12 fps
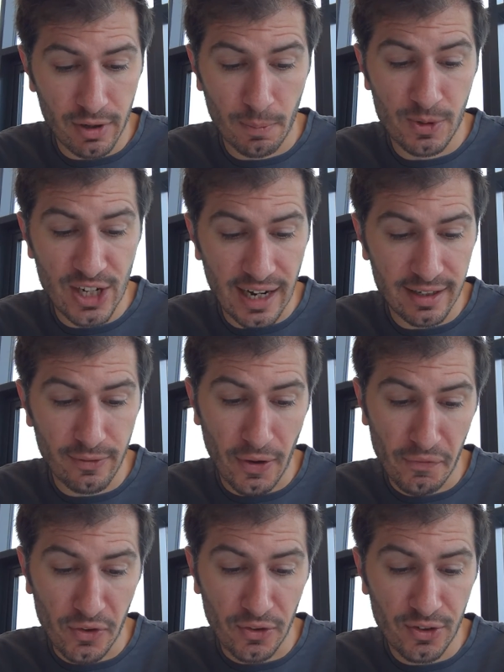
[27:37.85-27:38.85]
objective
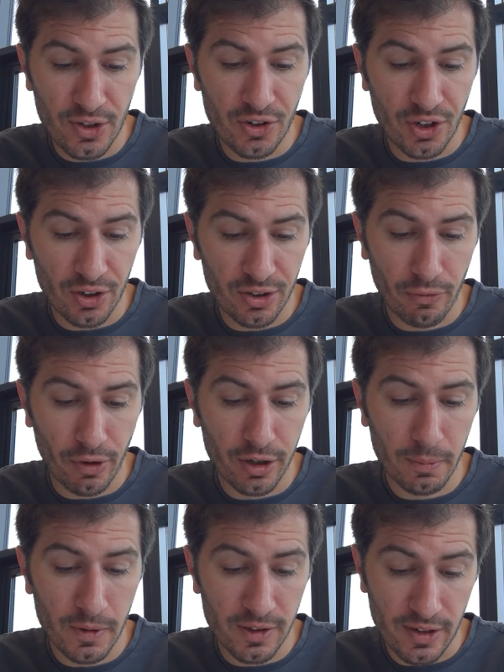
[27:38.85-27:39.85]
evidence to justify
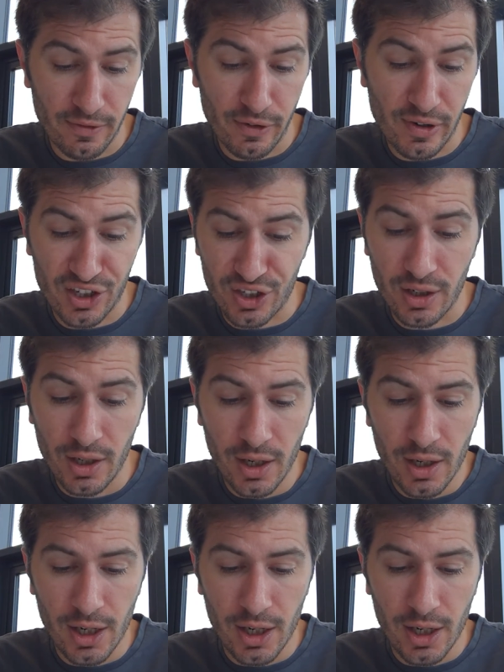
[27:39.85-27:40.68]
the provision